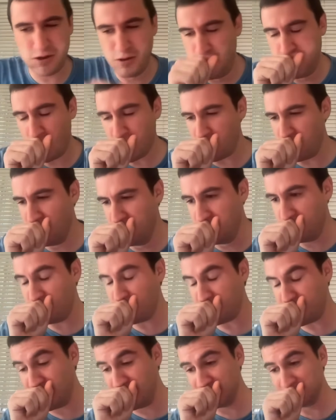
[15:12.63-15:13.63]

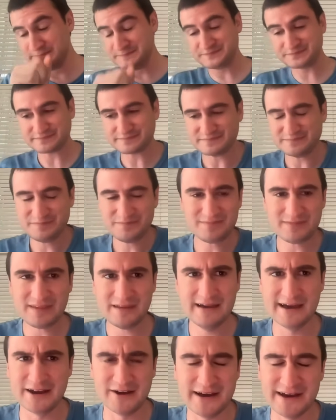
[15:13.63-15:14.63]
I
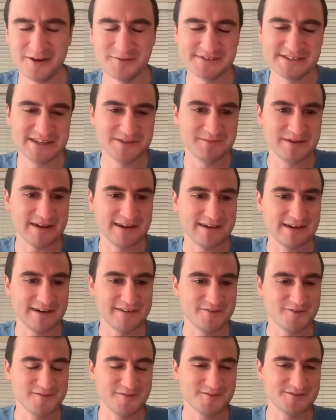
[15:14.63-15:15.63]
don't. I don't see them getting
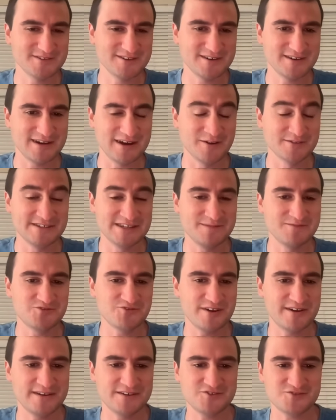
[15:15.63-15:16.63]
either of those guys. I don't see them
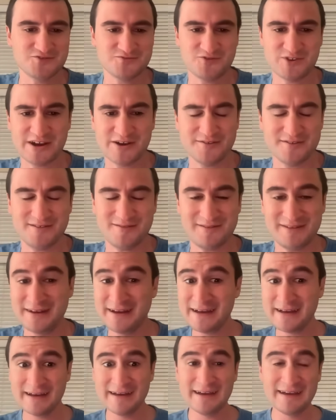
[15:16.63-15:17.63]
trading Trout,
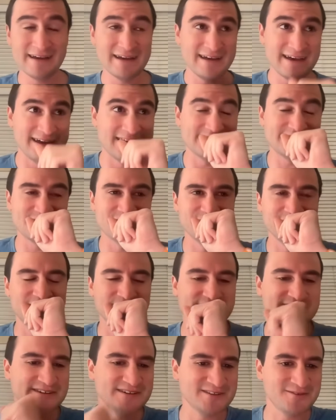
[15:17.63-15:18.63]
and I certainly
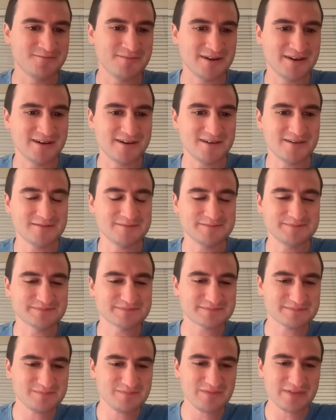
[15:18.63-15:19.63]
don't see them. Uh,
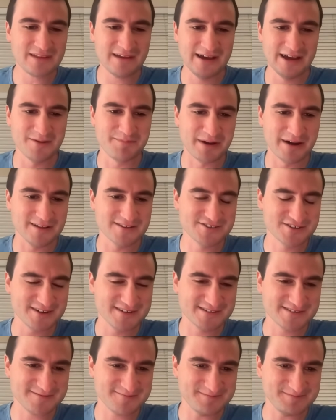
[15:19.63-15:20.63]
I
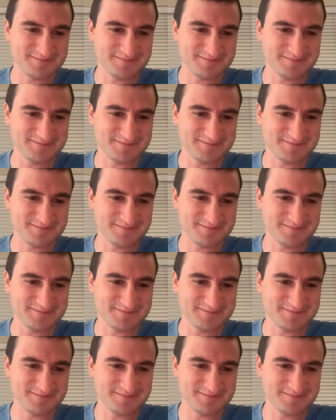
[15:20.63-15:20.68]
apologize.